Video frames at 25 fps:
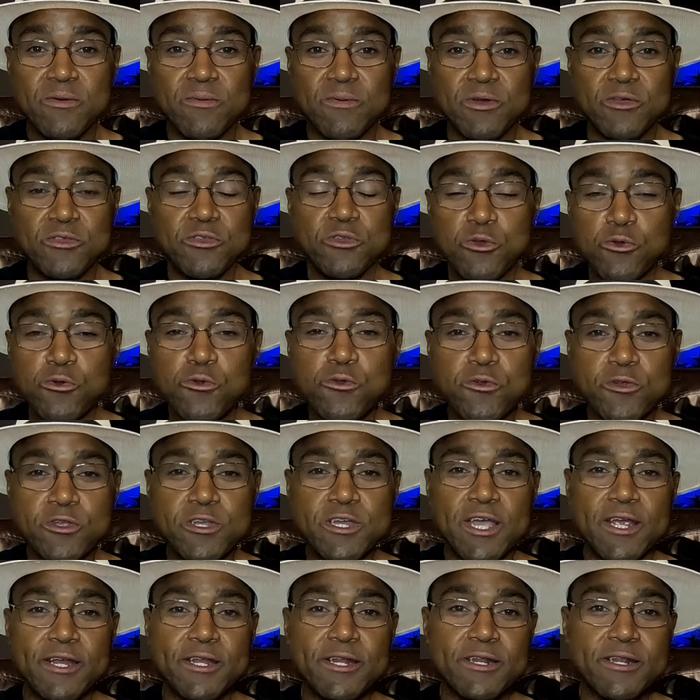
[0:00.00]
Well, you
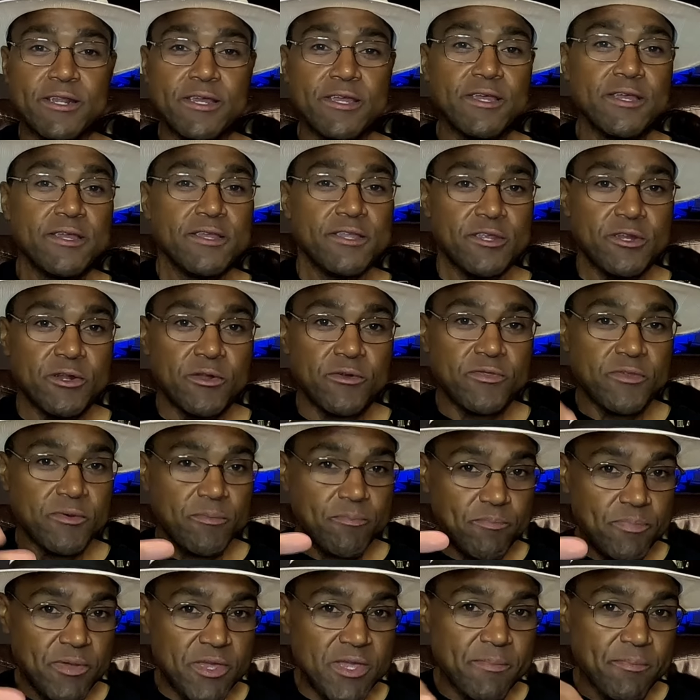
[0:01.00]
created it. You know,
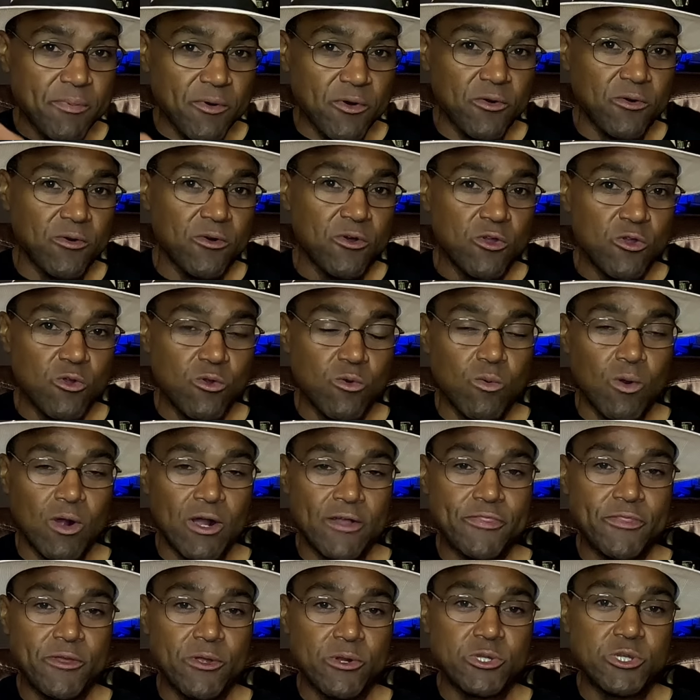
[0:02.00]
the people who
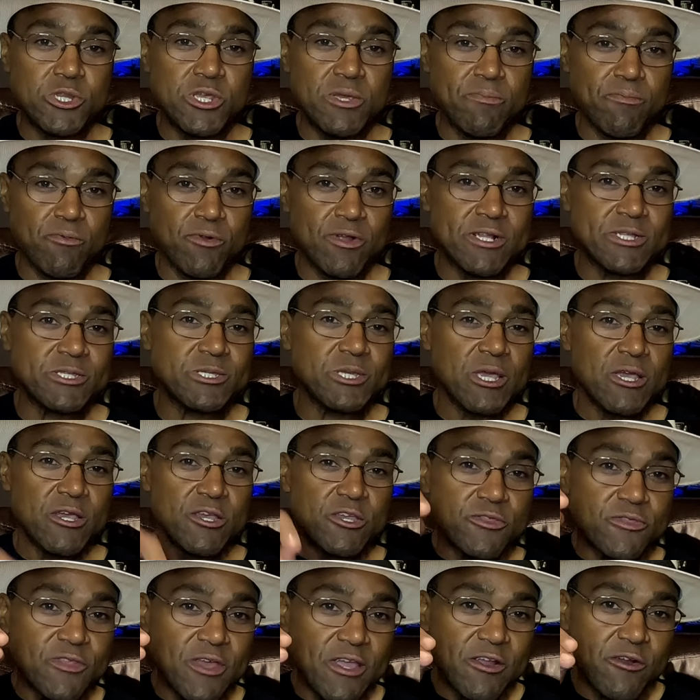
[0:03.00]
want their cheap rents,
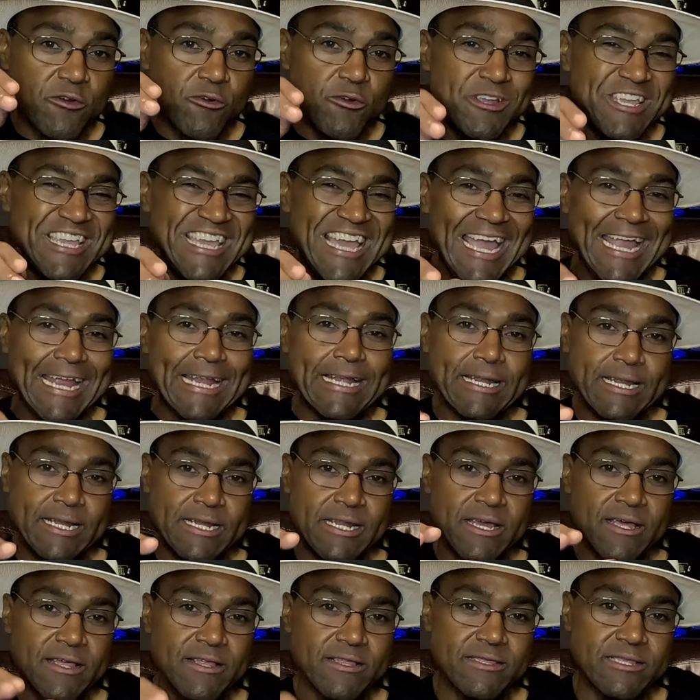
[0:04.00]
they
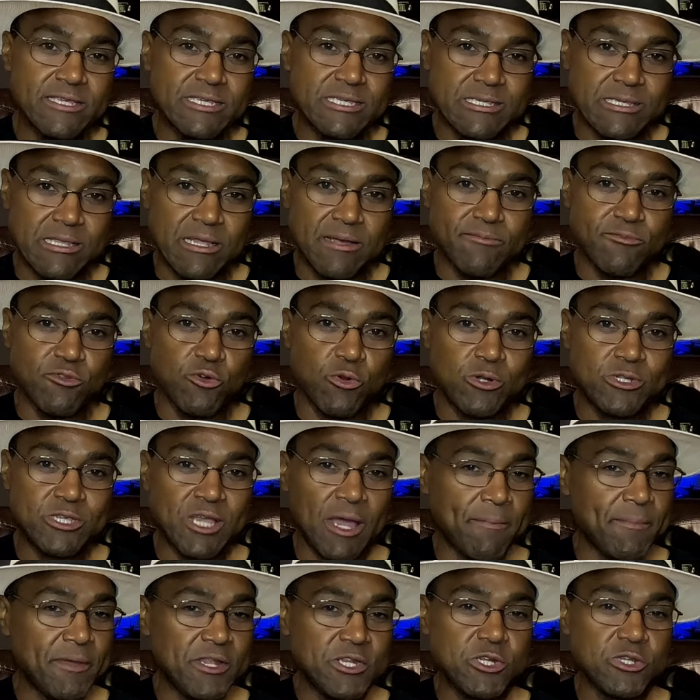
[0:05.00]
created the
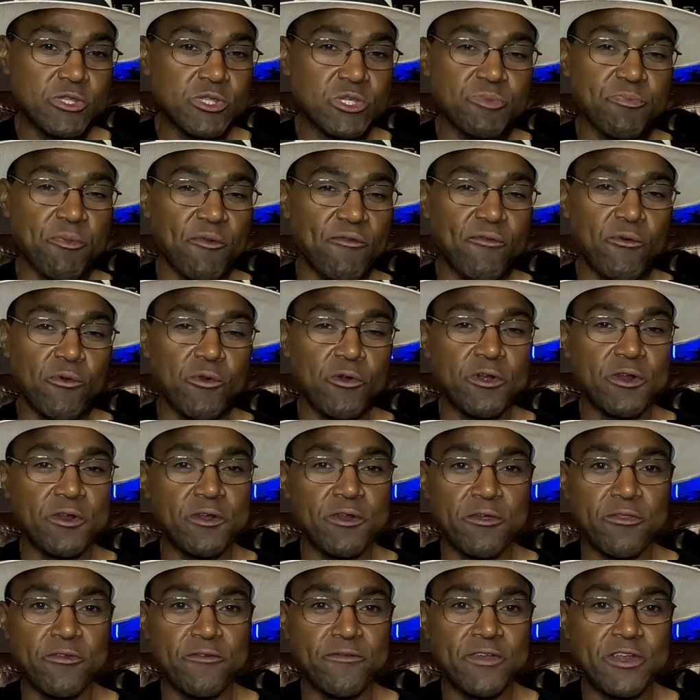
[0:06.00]
slumlords. I mentioned this before in
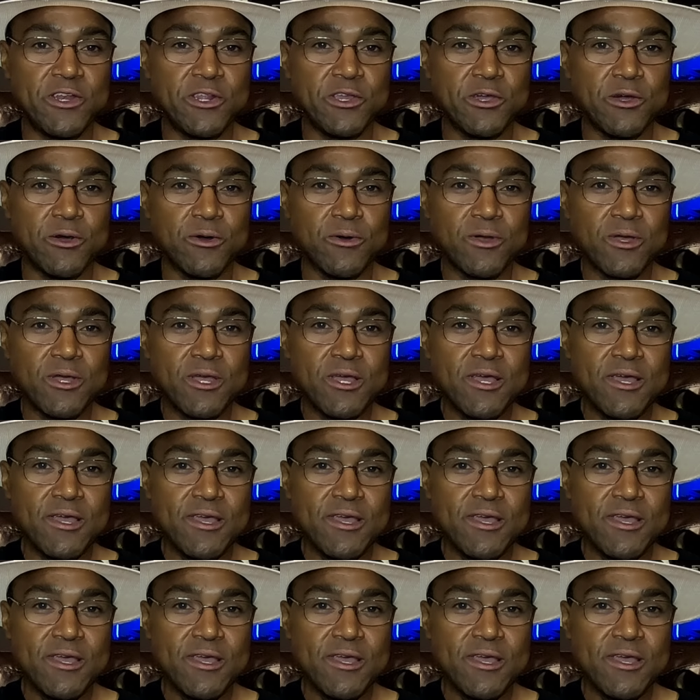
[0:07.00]
another video.